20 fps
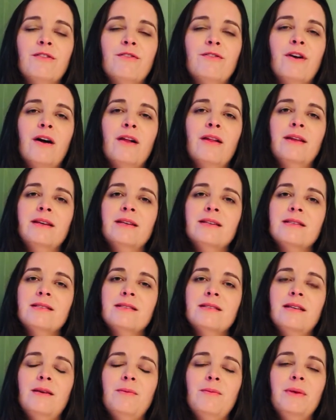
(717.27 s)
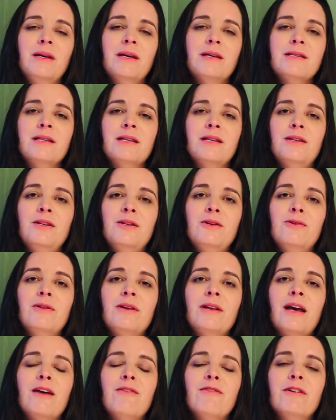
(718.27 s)
falling asleep, because he knew
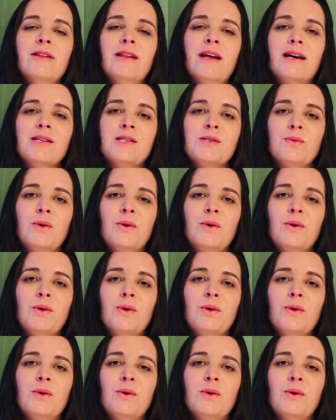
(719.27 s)
that every last